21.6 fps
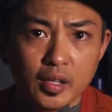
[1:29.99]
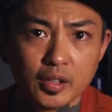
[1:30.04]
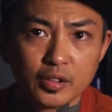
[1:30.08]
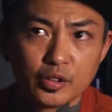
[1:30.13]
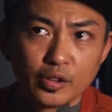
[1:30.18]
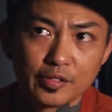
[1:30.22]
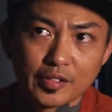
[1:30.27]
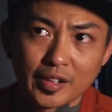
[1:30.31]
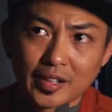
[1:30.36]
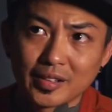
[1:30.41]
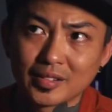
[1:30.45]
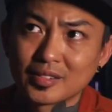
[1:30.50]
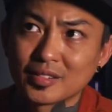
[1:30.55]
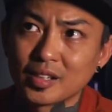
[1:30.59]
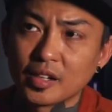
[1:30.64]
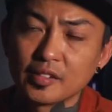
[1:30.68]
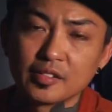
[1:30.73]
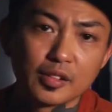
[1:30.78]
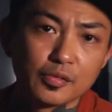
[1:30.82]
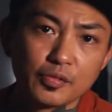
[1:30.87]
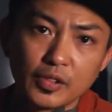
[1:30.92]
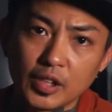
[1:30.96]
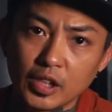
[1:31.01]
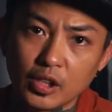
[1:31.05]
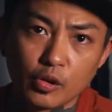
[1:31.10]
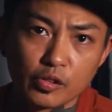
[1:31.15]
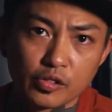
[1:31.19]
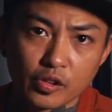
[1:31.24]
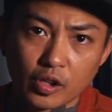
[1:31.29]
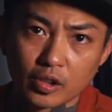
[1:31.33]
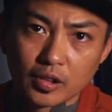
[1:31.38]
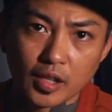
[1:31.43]
There's like tons of
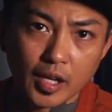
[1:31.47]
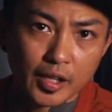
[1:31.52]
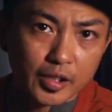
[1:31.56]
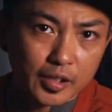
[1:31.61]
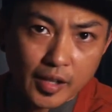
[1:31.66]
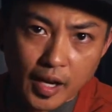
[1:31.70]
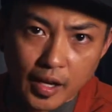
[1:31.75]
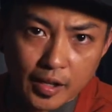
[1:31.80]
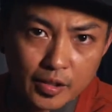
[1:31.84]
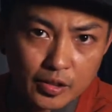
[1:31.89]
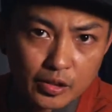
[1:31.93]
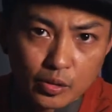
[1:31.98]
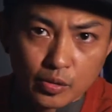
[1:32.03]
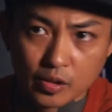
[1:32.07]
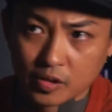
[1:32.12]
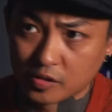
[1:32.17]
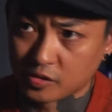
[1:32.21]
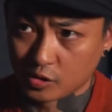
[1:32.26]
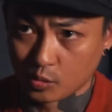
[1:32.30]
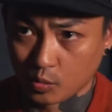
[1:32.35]
videos online on how to do this.